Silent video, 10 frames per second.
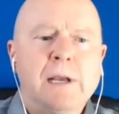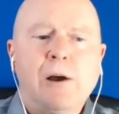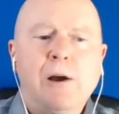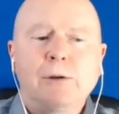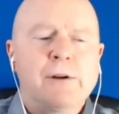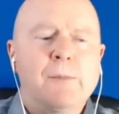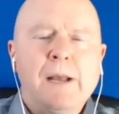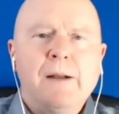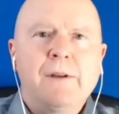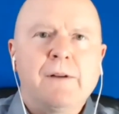also tell
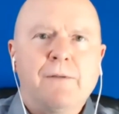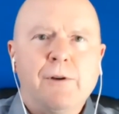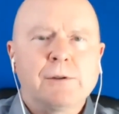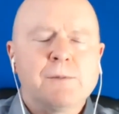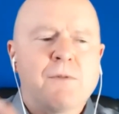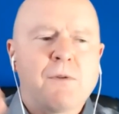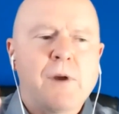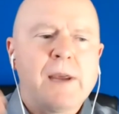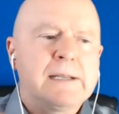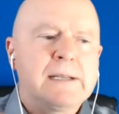them that if there are some
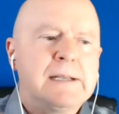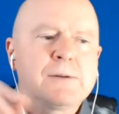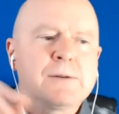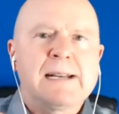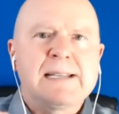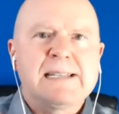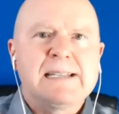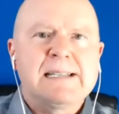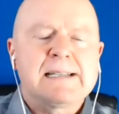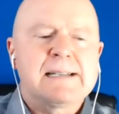phrases or
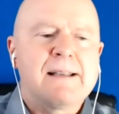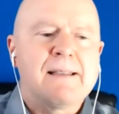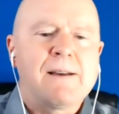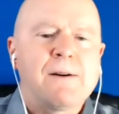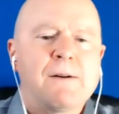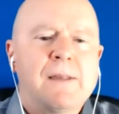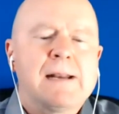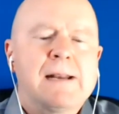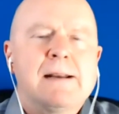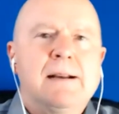sentences there
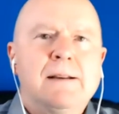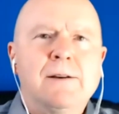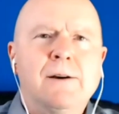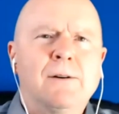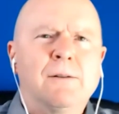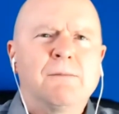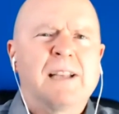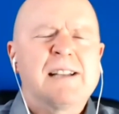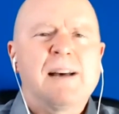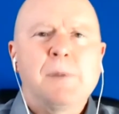that you go,
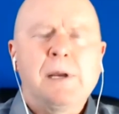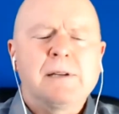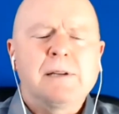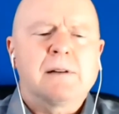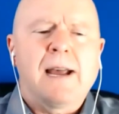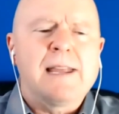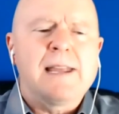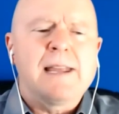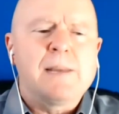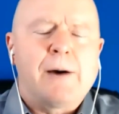that's not me, just line them
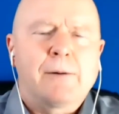out.